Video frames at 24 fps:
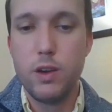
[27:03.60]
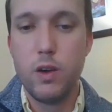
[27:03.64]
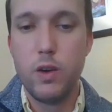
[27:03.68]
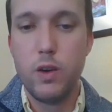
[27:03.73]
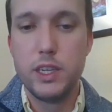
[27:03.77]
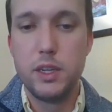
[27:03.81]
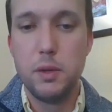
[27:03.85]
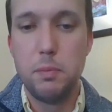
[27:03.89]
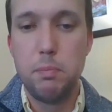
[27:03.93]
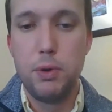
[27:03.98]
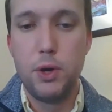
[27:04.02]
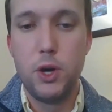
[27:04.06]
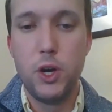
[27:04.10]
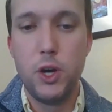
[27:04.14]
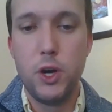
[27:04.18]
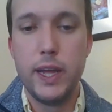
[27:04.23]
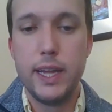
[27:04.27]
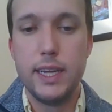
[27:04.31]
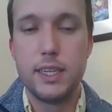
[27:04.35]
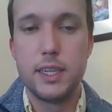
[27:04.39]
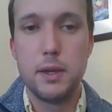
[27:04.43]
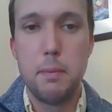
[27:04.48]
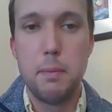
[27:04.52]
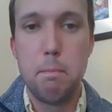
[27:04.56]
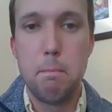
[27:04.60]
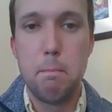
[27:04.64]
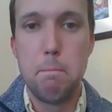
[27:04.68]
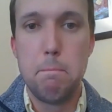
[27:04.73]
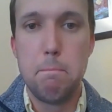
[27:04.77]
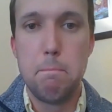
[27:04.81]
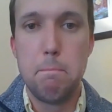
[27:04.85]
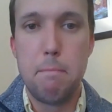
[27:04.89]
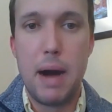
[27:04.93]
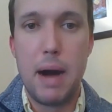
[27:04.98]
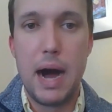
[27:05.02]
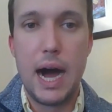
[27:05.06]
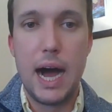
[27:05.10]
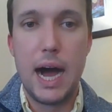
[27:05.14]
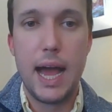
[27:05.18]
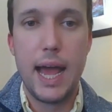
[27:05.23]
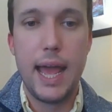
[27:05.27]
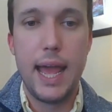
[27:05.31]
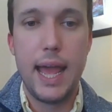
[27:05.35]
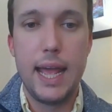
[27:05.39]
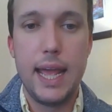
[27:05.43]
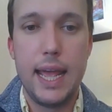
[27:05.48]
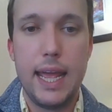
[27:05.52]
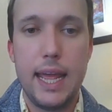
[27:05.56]
going to put
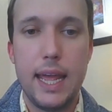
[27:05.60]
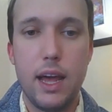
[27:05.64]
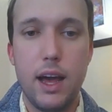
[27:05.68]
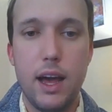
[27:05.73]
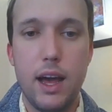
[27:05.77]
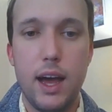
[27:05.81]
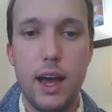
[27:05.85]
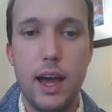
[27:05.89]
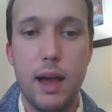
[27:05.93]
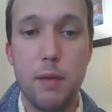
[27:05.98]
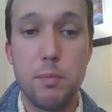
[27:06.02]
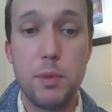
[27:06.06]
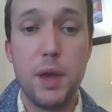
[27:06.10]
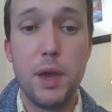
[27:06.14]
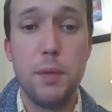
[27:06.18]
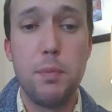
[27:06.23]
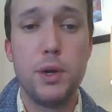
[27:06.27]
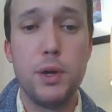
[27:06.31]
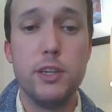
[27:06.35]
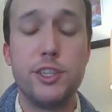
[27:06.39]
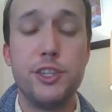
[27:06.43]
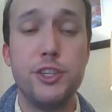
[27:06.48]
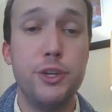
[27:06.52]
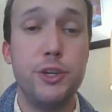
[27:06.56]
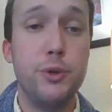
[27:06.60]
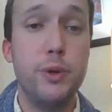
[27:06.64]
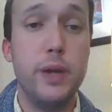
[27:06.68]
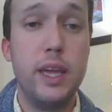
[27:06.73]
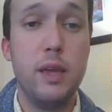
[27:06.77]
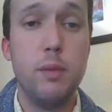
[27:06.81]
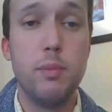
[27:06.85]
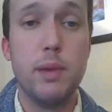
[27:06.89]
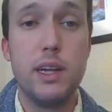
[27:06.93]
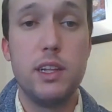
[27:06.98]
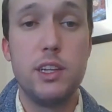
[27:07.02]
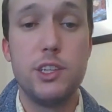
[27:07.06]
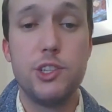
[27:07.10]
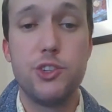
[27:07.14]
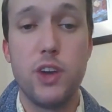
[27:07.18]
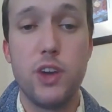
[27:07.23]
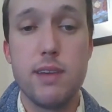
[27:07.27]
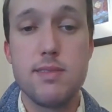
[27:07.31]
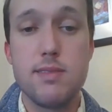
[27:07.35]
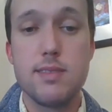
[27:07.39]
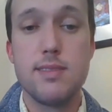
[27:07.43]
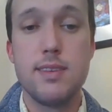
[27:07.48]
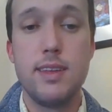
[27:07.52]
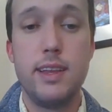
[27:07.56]
I'm going to put two email
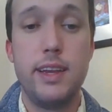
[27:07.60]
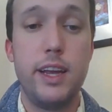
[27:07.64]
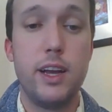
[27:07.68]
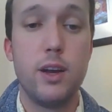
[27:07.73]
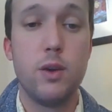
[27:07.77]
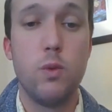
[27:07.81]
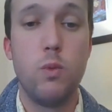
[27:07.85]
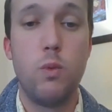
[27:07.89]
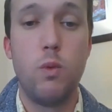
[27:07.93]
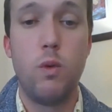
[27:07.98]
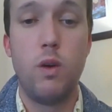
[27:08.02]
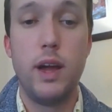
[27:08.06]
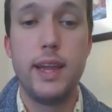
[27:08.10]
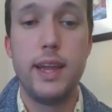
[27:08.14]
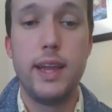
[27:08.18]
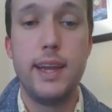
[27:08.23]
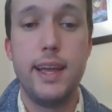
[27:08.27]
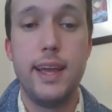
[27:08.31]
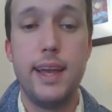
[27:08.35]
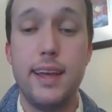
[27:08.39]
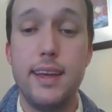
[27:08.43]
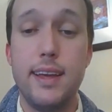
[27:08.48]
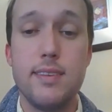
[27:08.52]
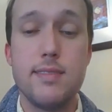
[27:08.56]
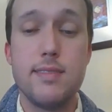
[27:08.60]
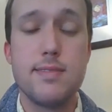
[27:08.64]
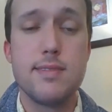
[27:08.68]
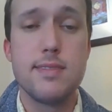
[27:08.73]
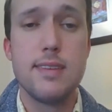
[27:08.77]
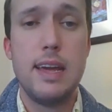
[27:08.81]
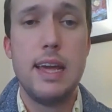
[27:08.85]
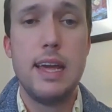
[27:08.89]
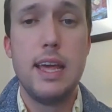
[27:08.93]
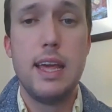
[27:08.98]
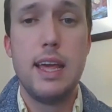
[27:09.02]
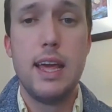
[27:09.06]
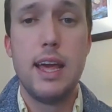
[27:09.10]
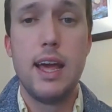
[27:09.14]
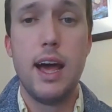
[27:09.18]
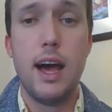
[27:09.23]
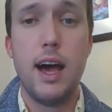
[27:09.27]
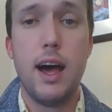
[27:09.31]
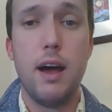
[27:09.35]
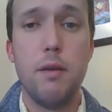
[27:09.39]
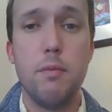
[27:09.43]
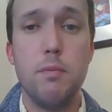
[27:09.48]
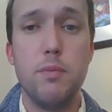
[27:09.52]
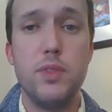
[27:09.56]
addresses in here. One is
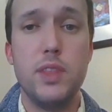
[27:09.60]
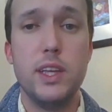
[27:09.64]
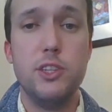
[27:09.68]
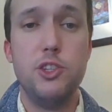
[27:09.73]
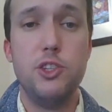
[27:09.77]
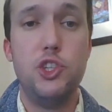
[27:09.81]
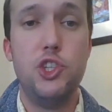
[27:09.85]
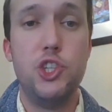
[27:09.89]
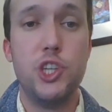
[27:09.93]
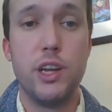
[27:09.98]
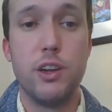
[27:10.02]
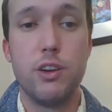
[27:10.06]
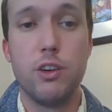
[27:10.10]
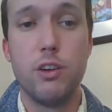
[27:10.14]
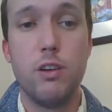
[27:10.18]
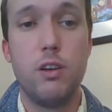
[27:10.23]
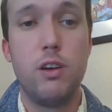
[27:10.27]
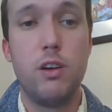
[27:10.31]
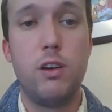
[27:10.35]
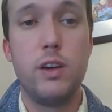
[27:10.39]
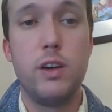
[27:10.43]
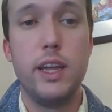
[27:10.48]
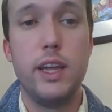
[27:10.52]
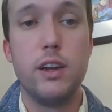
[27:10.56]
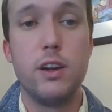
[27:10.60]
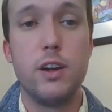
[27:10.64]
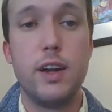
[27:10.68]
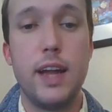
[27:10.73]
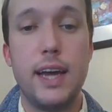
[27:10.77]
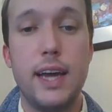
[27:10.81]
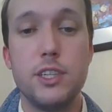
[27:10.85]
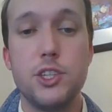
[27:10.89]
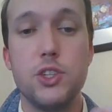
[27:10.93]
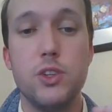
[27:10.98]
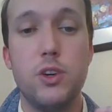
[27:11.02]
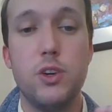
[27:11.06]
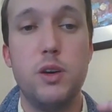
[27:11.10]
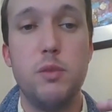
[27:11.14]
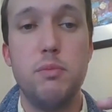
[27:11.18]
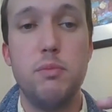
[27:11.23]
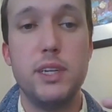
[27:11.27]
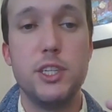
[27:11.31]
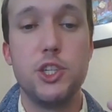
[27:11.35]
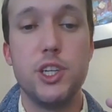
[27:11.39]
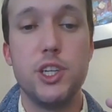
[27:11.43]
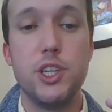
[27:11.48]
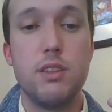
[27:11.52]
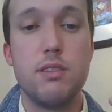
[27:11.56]
the general international
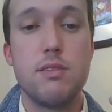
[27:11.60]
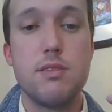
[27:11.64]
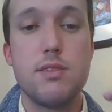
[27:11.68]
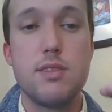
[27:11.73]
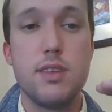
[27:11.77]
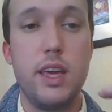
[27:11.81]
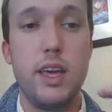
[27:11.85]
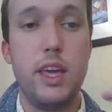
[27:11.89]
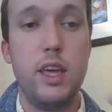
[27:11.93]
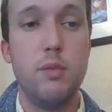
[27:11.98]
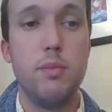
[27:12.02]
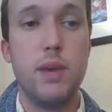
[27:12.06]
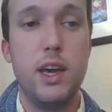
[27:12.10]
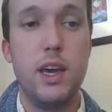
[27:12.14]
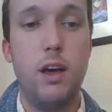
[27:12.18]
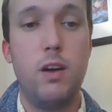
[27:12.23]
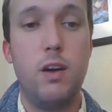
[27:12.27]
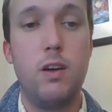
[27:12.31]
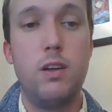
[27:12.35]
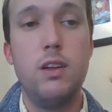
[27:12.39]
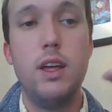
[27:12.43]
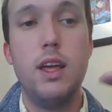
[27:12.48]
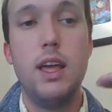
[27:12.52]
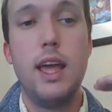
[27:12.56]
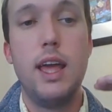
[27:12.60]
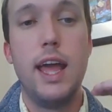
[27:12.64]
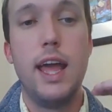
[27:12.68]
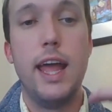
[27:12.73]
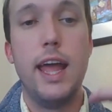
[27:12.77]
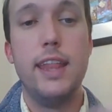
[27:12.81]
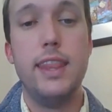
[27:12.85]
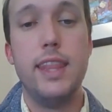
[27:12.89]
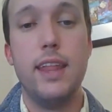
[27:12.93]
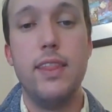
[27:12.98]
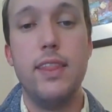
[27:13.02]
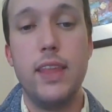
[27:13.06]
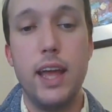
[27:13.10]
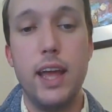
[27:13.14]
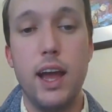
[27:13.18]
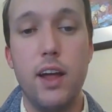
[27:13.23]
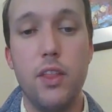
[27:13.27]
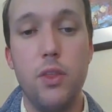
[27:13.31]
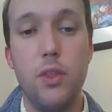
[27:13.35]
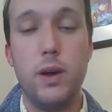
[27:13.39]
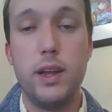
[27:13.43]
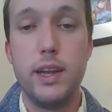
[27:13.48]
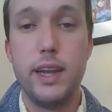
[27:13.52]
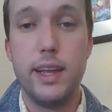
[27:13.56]
admissions email, and then the
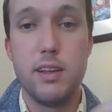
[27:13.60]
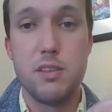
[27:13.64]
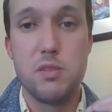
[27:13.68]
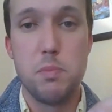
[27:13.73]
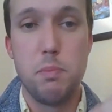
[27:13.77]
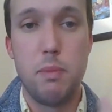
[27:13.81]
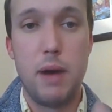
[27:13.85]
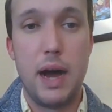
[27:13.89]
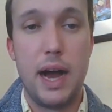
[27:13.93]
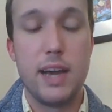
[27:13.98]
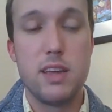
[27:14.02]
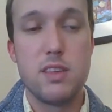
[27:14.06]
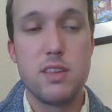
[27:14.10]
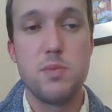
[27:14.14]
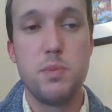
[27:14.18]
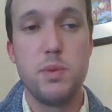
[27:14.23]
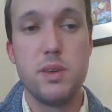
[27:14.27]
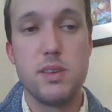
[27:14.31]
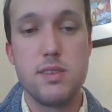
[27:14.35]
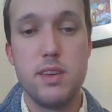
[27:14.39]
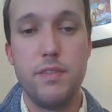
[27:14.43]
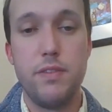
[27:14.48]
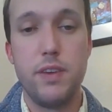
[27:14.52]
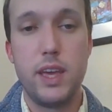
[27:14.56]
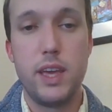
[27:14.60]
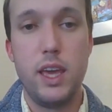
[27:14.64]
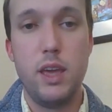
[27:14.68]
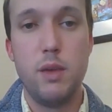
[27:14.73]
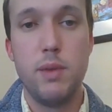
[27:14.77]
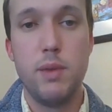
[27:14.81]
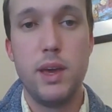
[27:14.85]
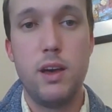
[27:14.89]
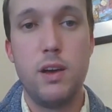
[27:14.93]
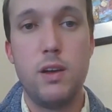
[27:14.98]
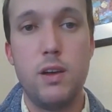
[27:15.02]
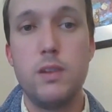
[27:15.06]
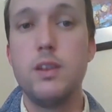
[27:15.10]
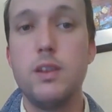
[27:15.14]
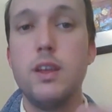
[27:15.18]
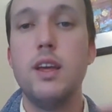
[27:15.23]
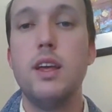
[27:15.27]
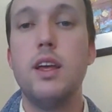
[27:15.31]
other one is my specific email.